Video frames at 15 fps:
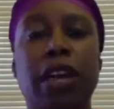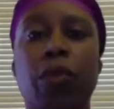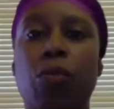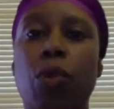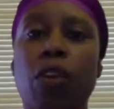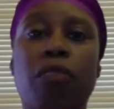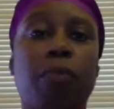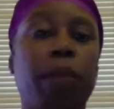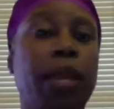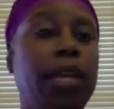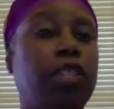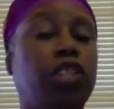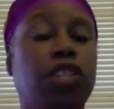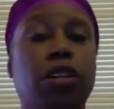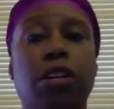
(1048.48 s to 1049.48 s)
to look at Wolf
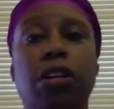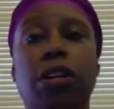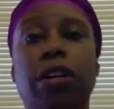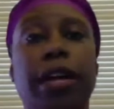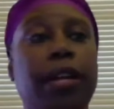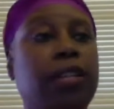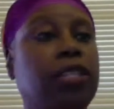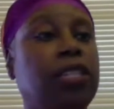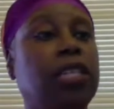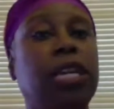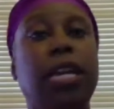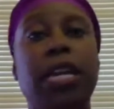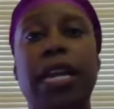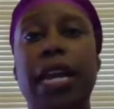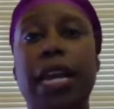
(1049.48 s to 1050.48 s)
Blitzer and
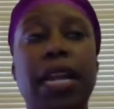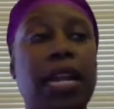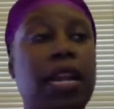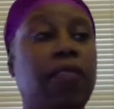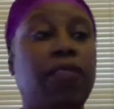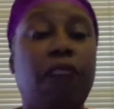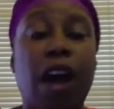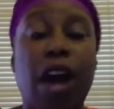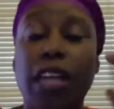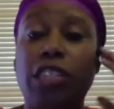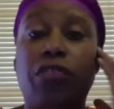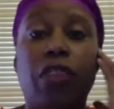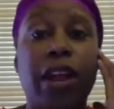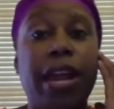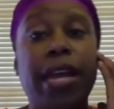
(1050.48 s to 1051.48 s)
CNN and the
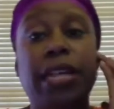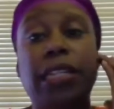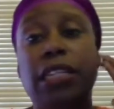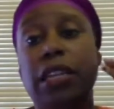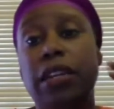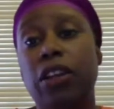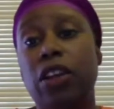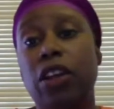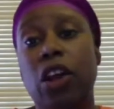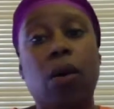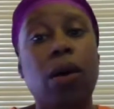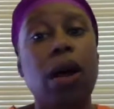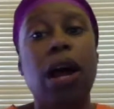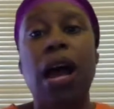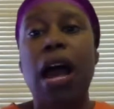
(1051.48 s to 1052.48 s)
Fox Friends, and, you
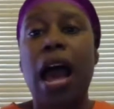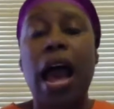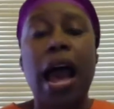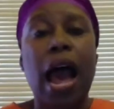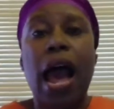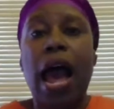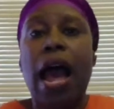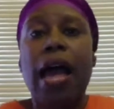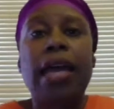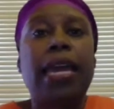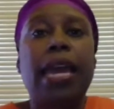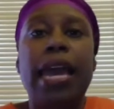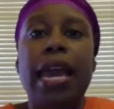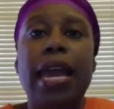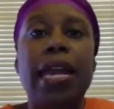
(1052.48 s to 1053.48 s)
know,
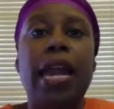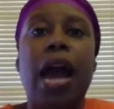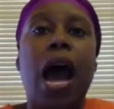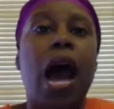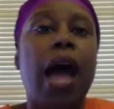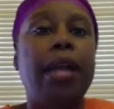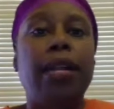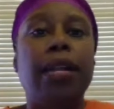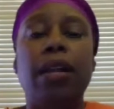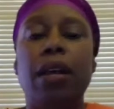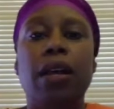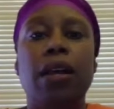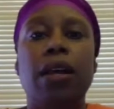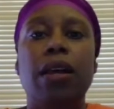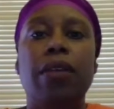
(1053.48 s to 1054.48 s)
I cannot
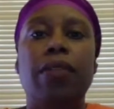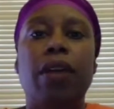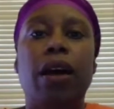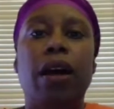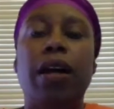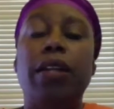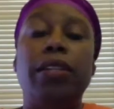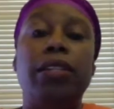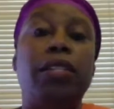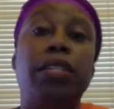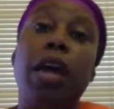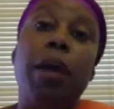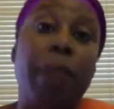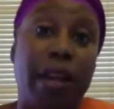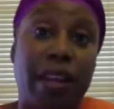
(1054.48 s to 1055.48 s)

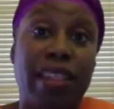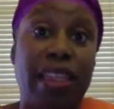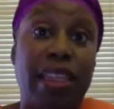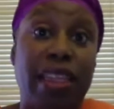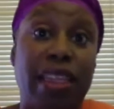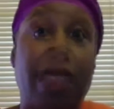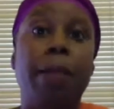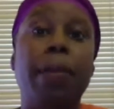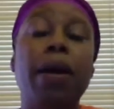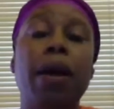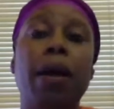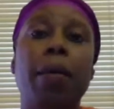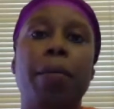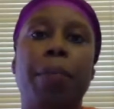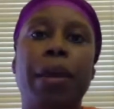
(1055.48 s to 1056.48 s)
stomach them
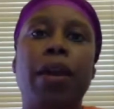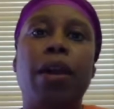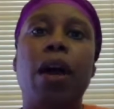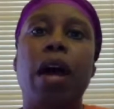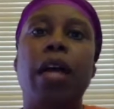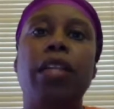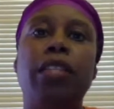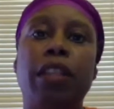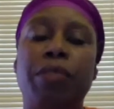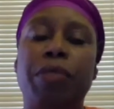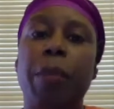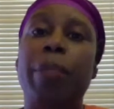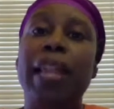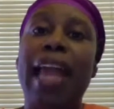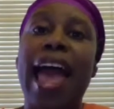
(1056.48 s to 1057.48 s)
because
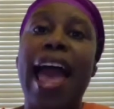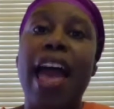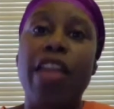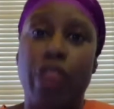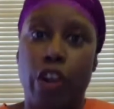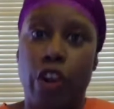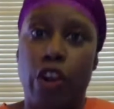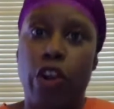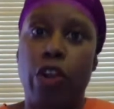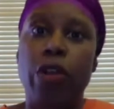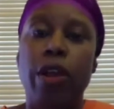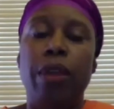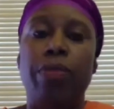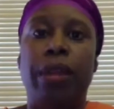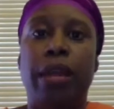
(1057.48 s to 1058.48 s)
of the
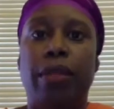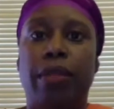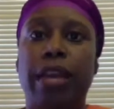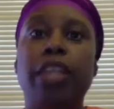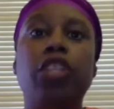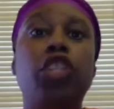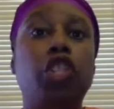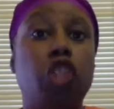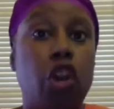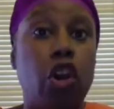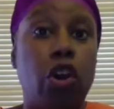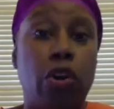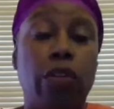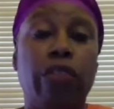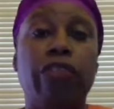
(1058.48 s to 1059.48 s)
blather that they
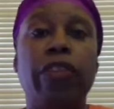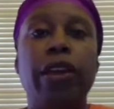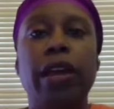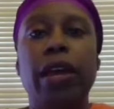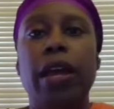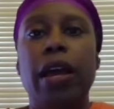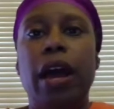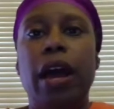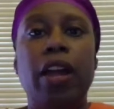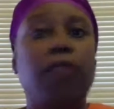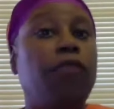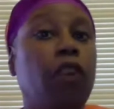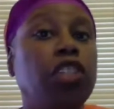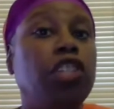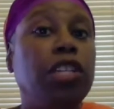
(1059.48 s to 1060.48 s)
serve.
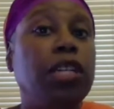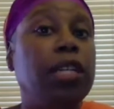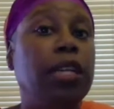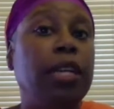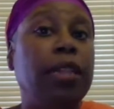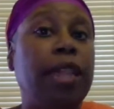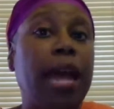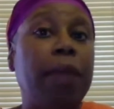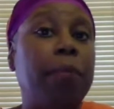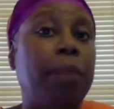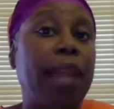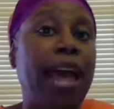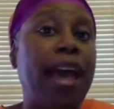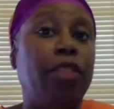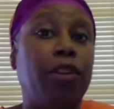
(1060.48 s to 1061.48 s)
Unfortunately,
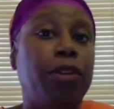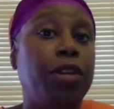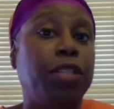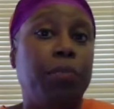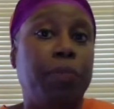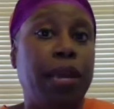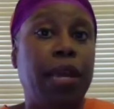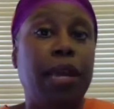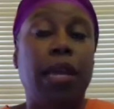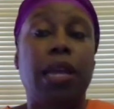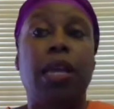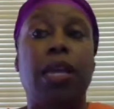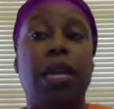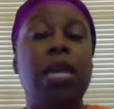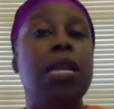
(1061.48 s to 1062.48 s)
that blather is
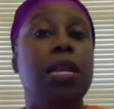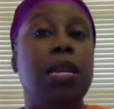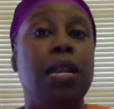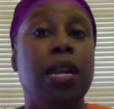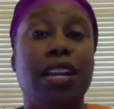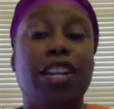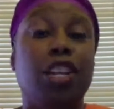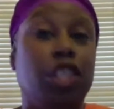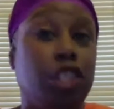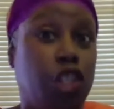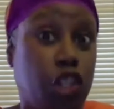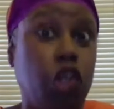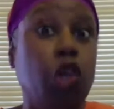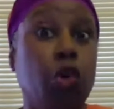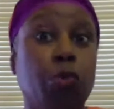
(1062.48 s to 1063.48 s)
being eaten and
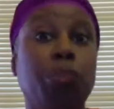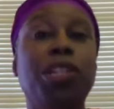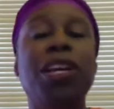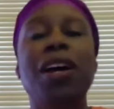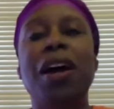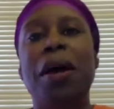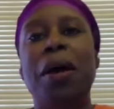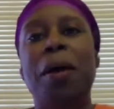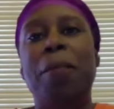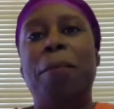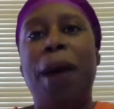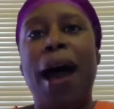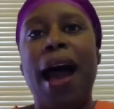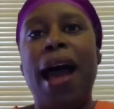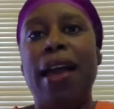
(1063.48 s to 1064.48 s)
consumed
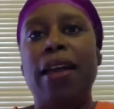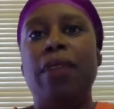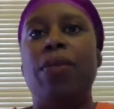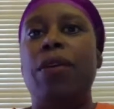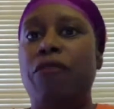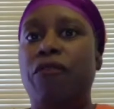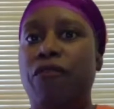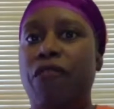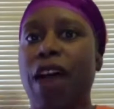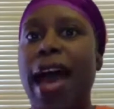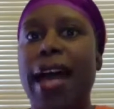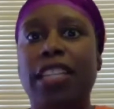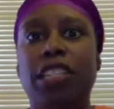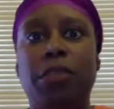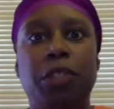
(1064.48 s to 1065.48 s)
by the
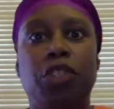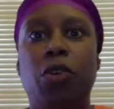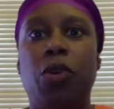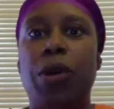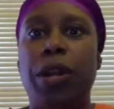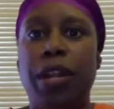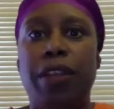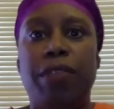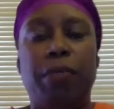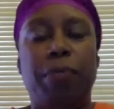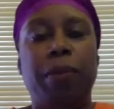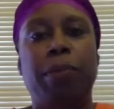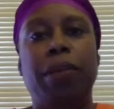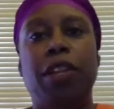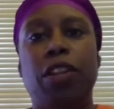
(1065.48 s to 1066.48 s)
vast majority of
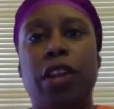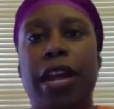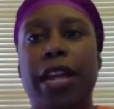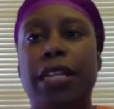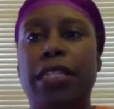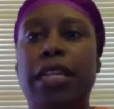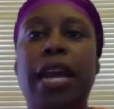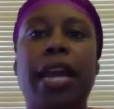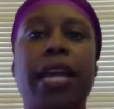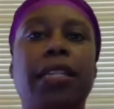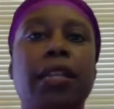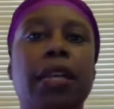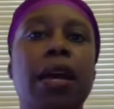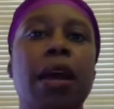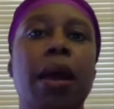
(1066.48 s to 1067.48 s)
the people in the United
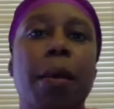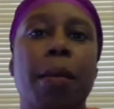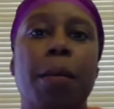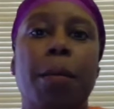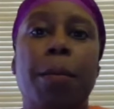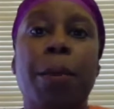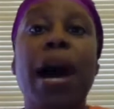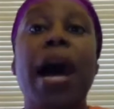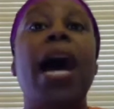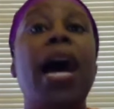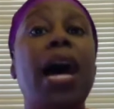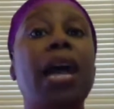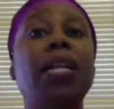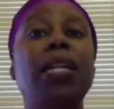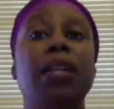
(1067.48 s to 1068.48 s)
States.
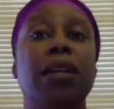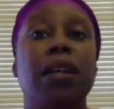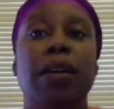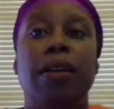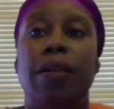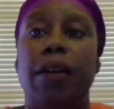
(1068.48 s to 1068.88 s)
But